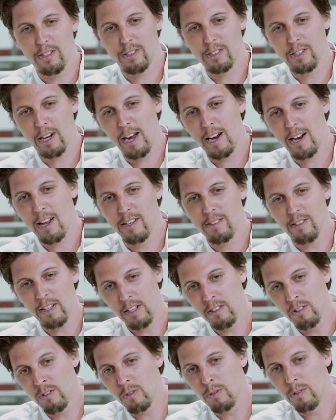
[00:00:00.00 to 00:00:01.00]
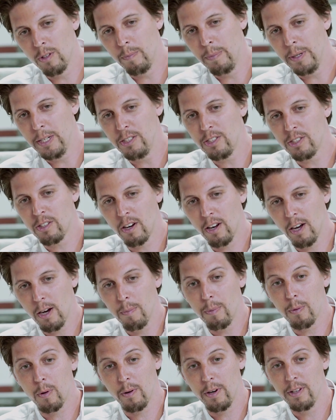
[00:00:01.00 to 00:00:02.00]
skylight into the beach club
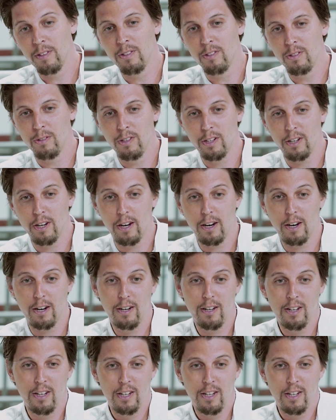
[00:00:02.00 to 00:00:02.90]
or into the